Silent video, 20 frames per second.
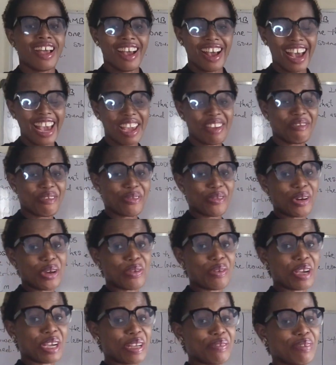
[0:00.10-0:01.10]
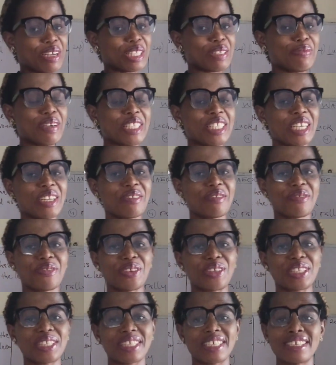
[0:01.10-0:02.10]
Hi everyone, welcome back to my channel.
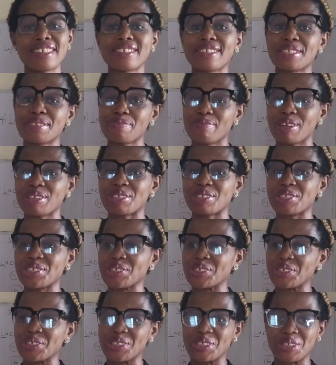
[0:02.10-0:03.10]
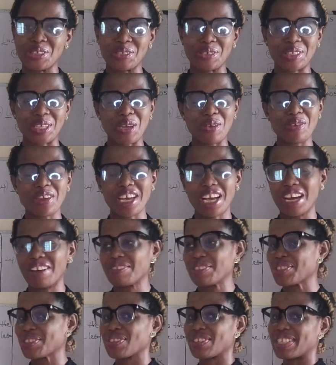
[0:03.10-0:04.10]
This is Dimma tutorials. Today we have
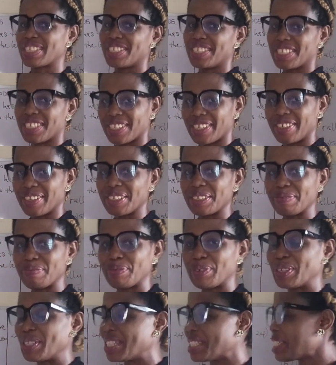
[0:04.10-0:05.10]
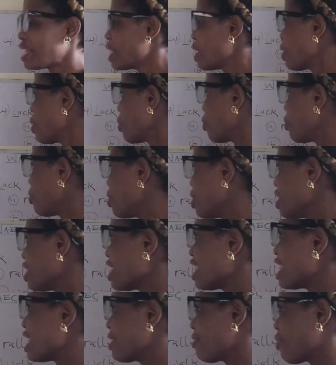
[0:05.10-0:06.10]
two questions on the board. One
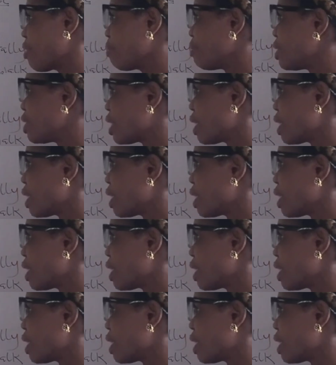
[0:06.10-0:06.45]
is from